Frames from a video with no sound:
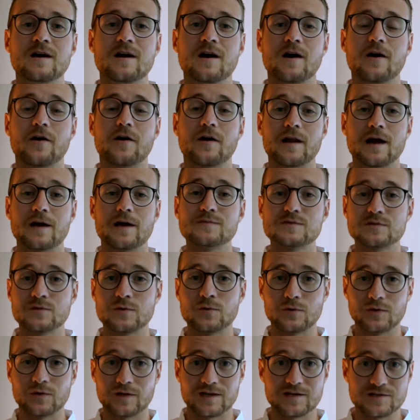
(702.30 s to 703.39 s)
are an
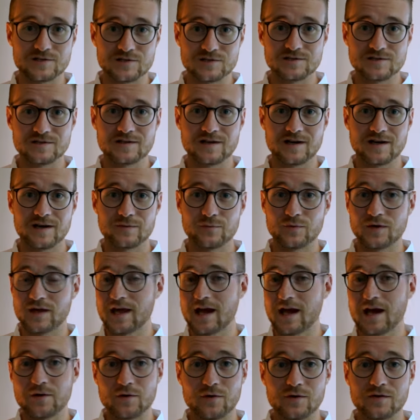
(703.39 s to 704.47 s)
absolute legend, and we
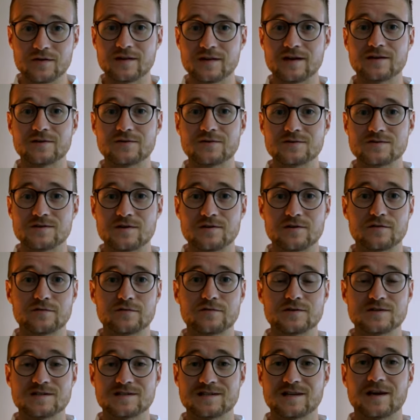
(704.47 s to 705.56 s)
cannot thank yous enough for
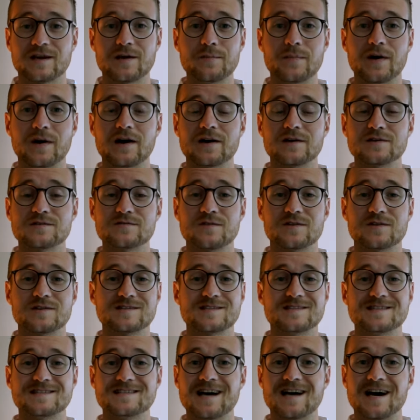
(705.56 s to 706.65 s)
sticking by us for this
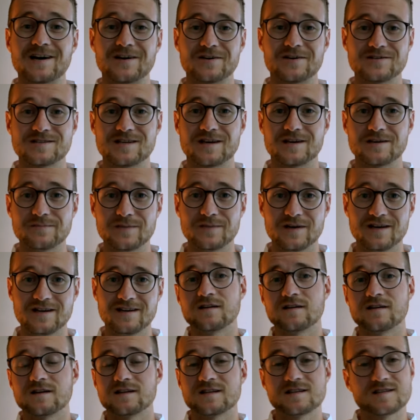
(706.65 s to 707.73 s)
entire time.
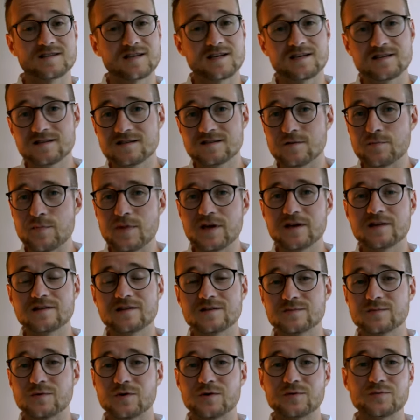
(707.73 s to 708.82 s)
I decided to make this
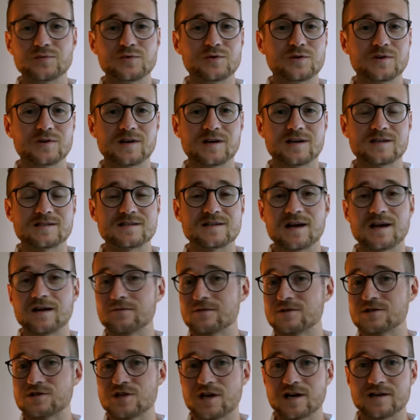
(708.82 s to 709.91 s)
point with you guys and have
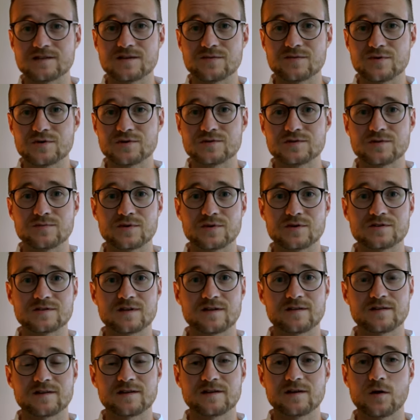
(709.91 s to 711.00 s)
a chat about it because I
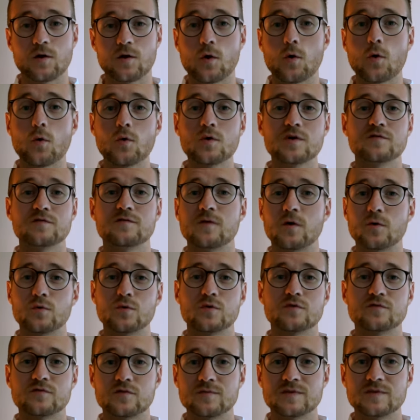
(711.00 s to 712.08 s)
think going
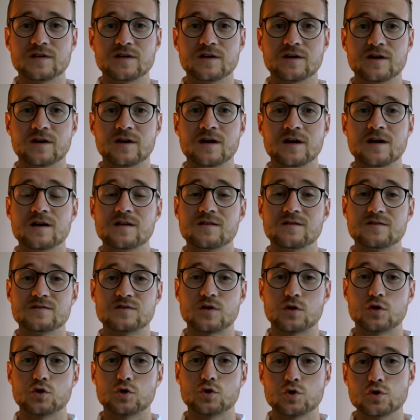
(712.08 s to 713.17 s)
forward from here there's a
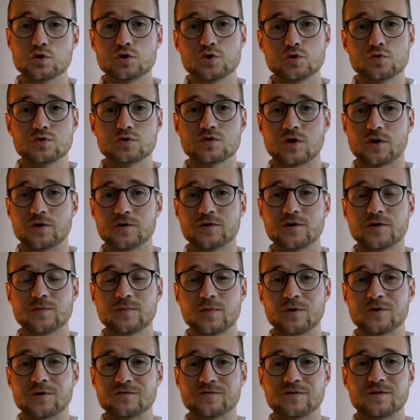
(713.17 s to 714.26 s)
crucial turning
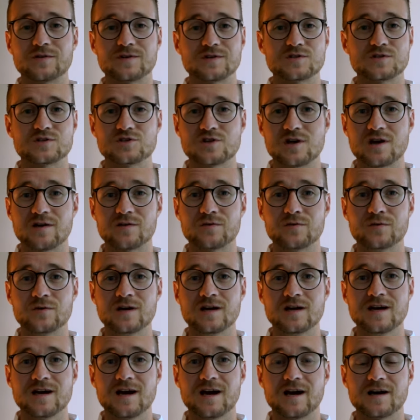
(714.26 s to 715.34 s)
point for this channel,
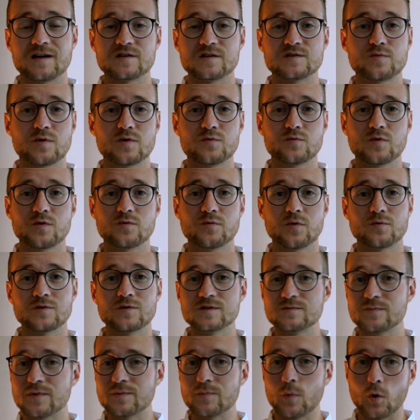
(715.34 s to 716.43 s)
and it's one where we want
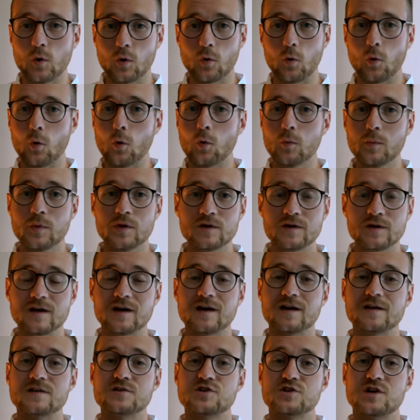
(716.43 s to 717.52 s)
to be more open
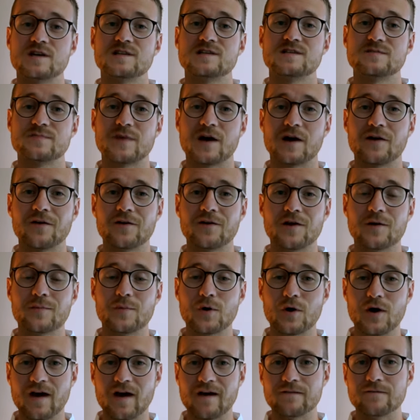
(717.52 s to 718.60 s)
and transparent
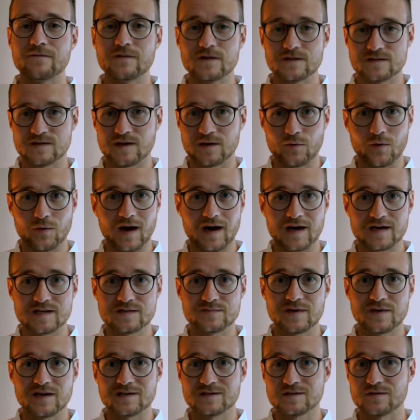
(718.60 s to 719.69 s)
about every single
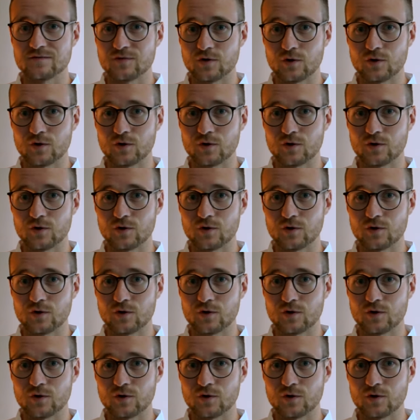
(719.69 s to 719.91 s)
aspect of our